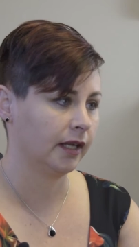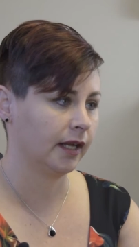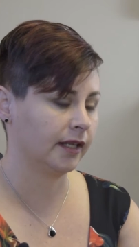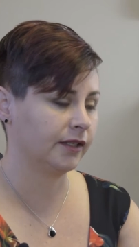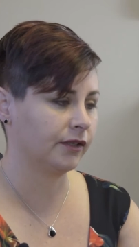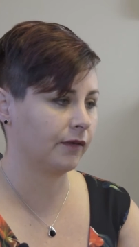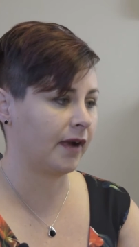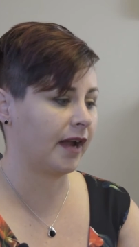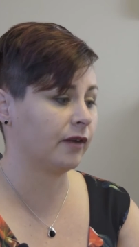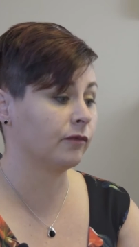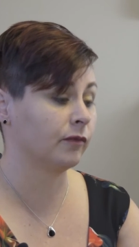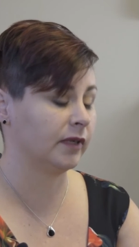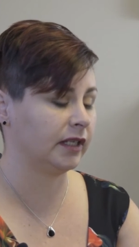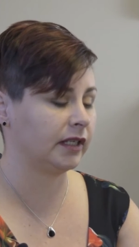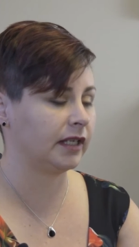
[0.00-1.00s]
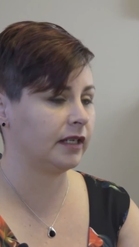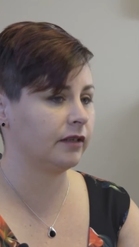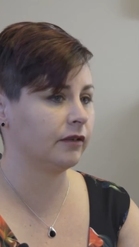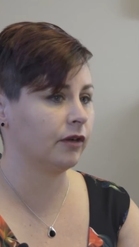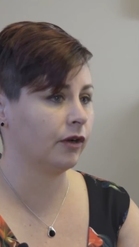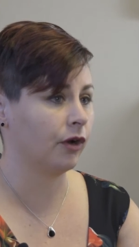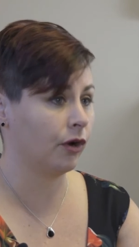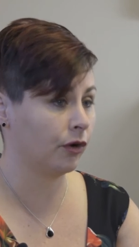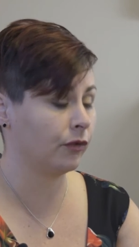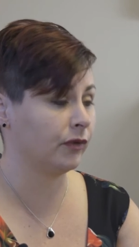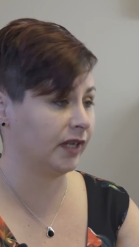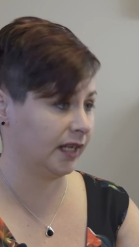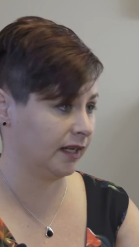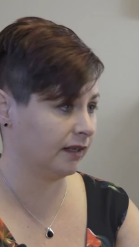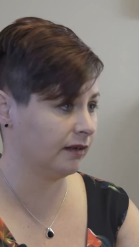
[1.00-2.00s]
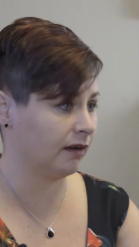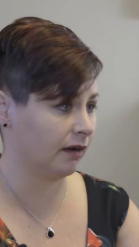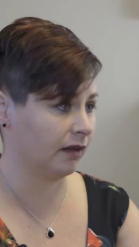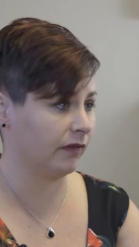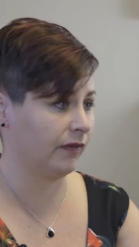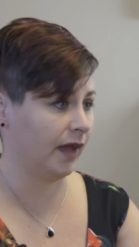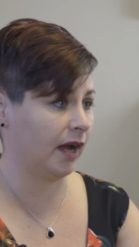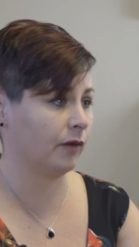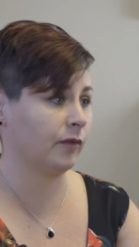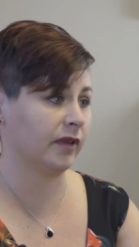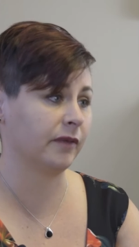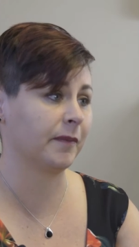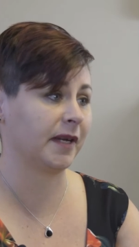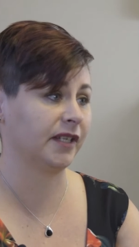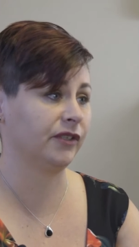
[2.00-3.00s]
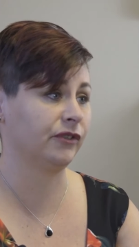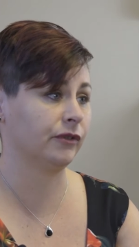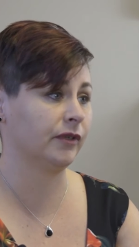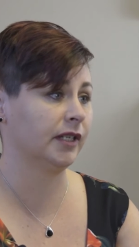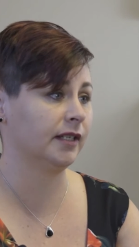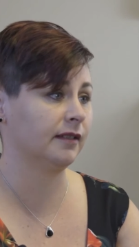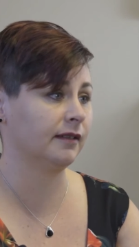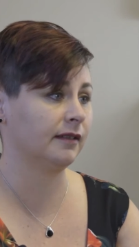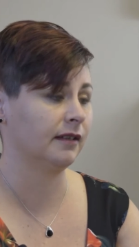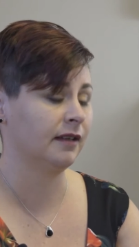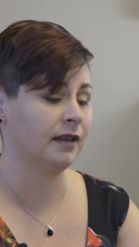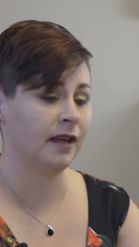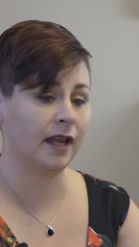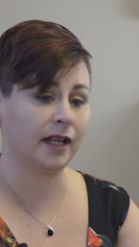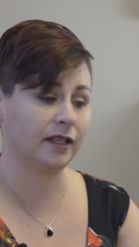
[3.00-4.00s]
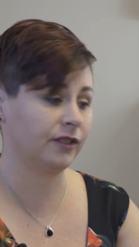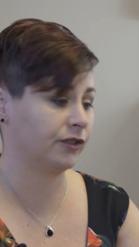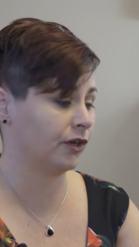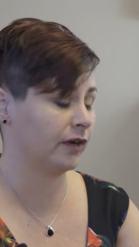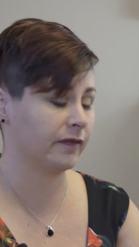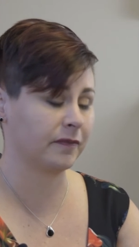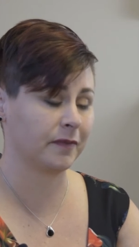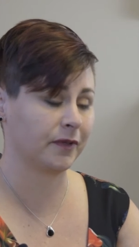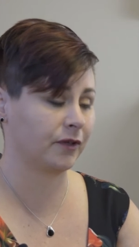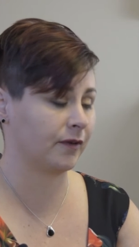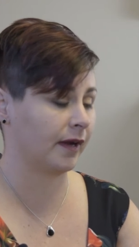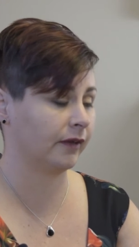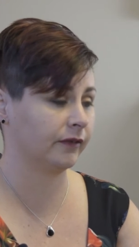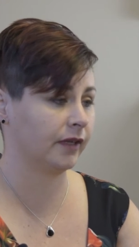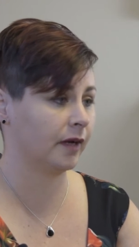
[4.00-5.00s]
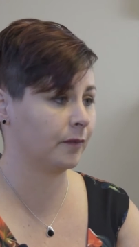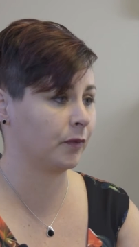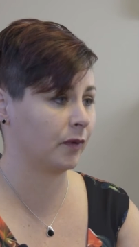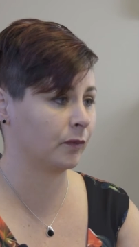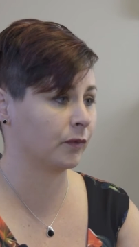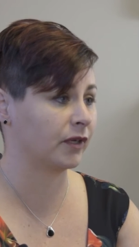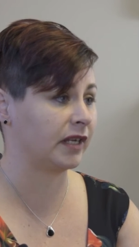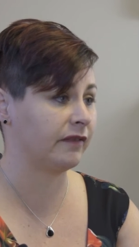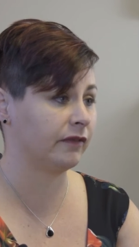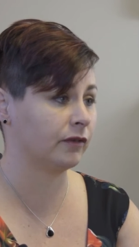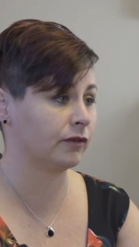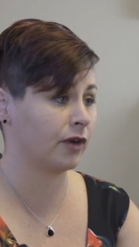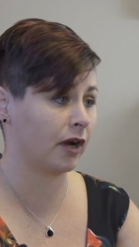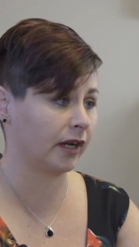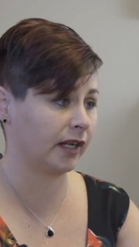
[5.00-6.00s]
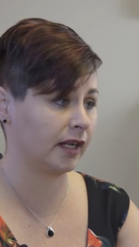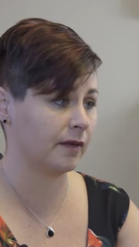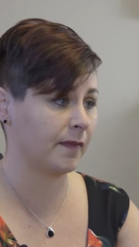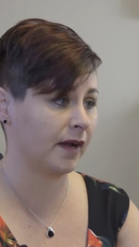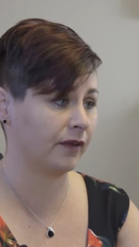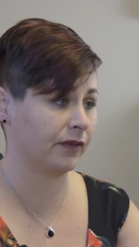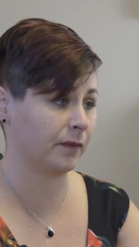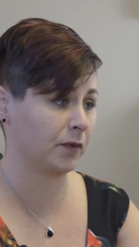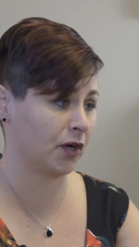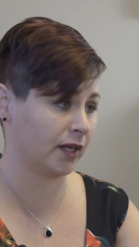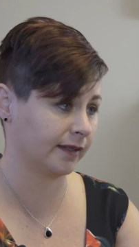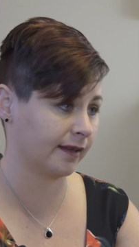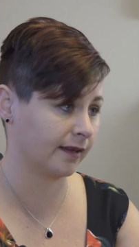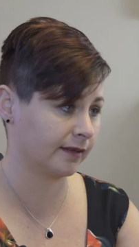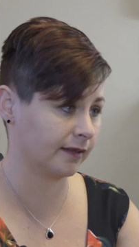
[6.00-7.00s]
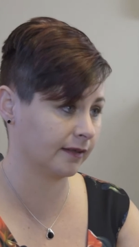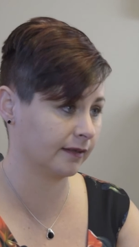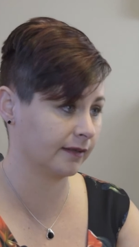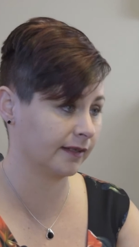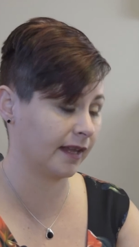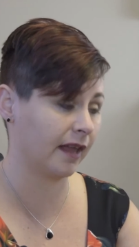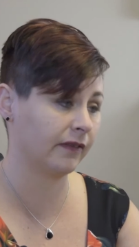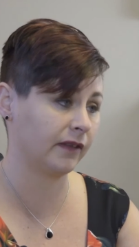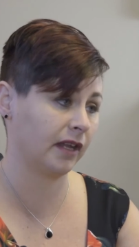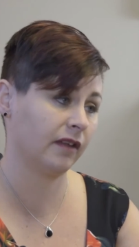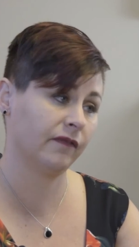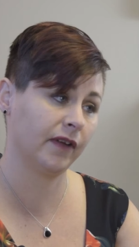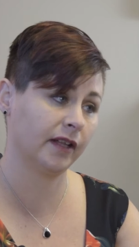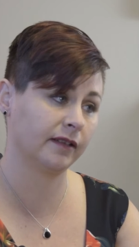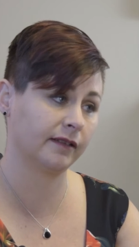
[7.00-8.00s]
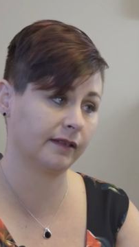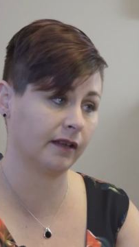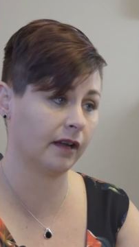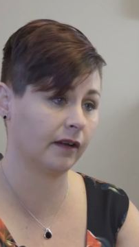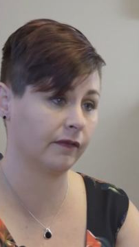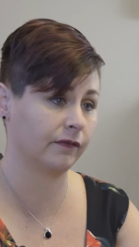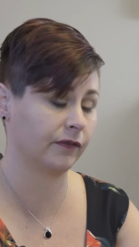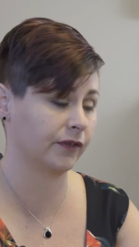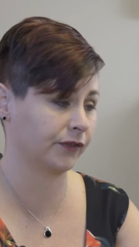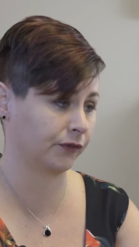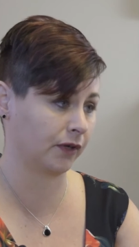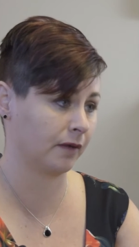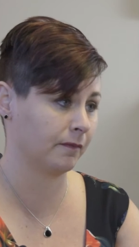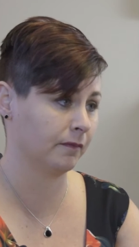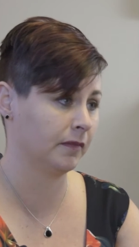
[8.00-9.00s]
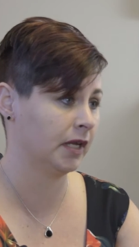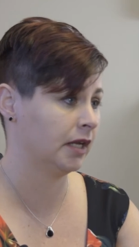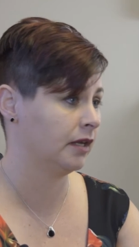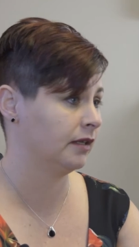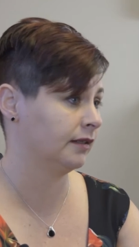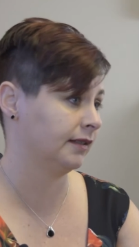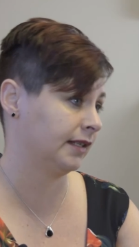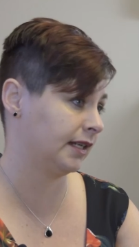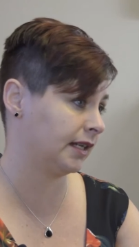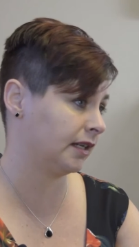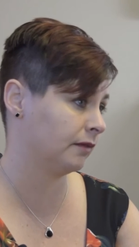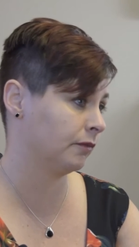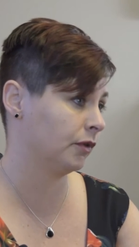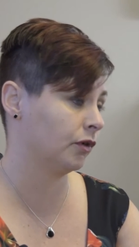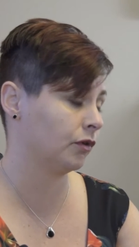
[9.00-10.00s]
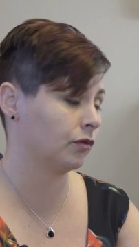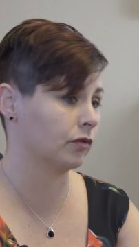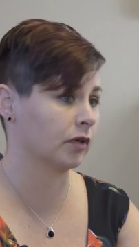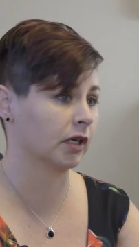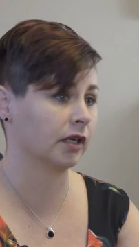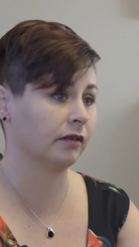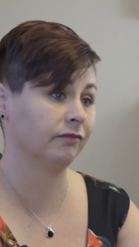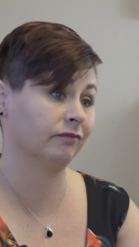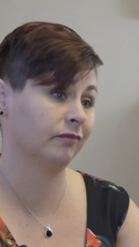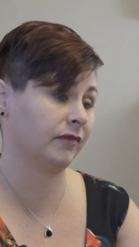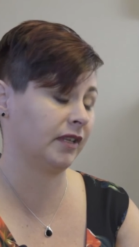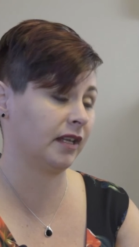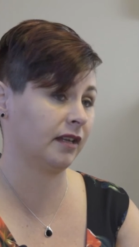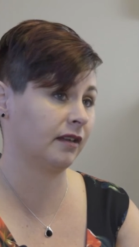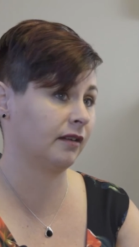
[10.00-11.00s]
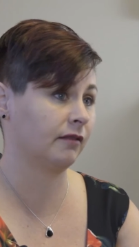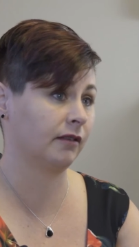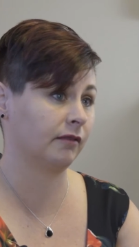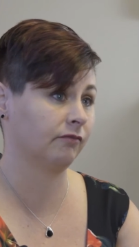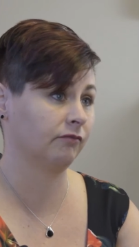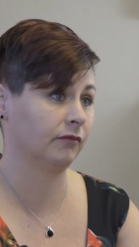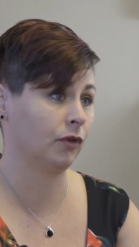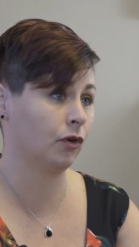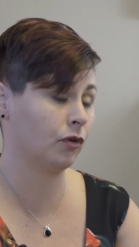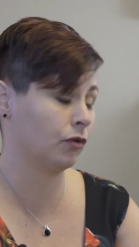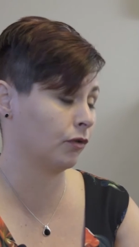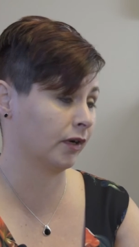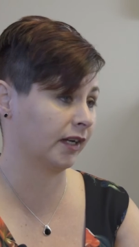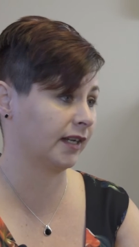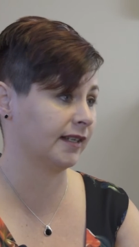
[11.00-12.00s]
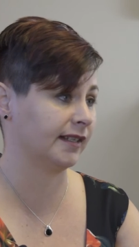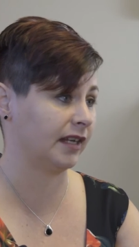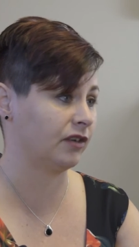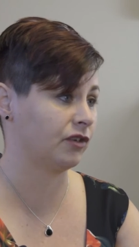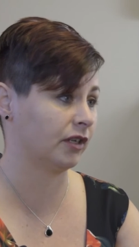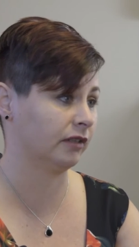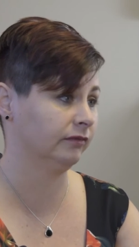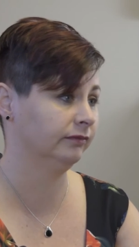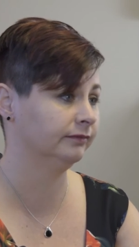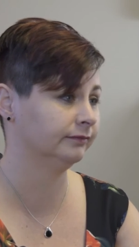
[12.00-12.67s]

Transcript: And so I really hone in on that with my students and start from the ground up when we're even talking about the processes and the events of the Scrum team or the whole organization.